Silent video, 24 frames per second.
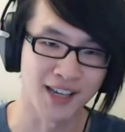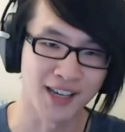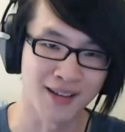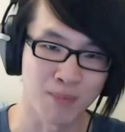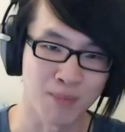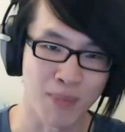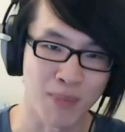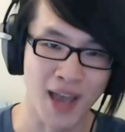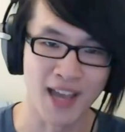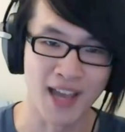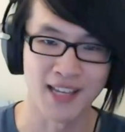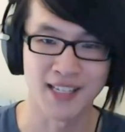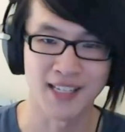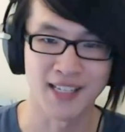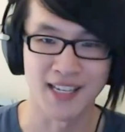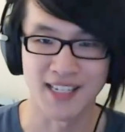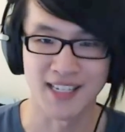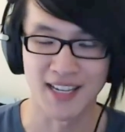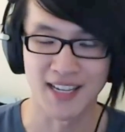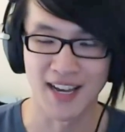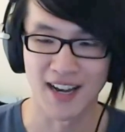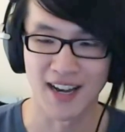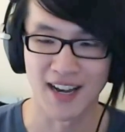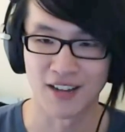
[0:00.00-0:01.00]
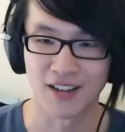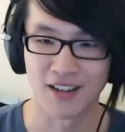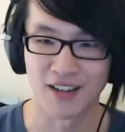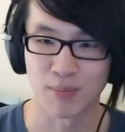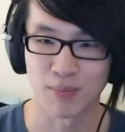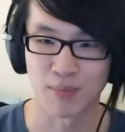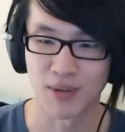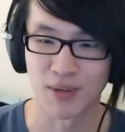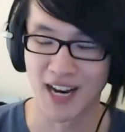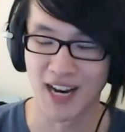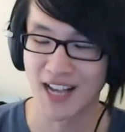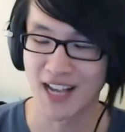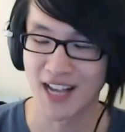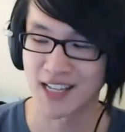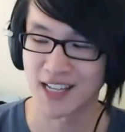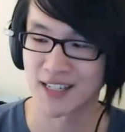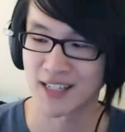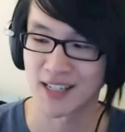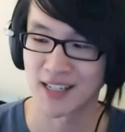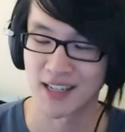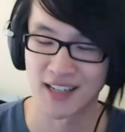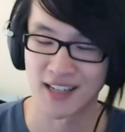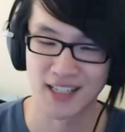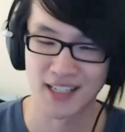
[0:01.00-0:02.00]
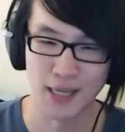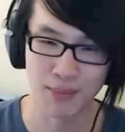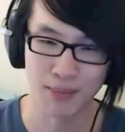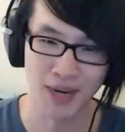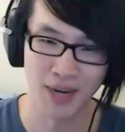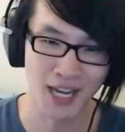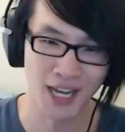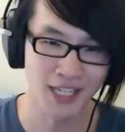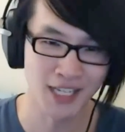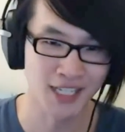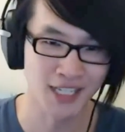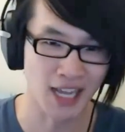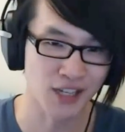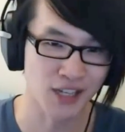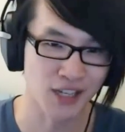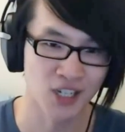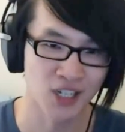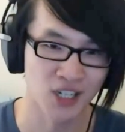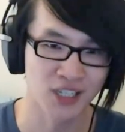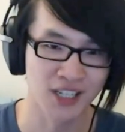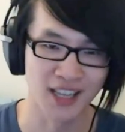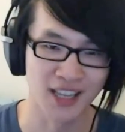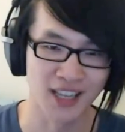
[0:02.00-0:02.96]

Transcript: bassy sound, but it has some nice texture to the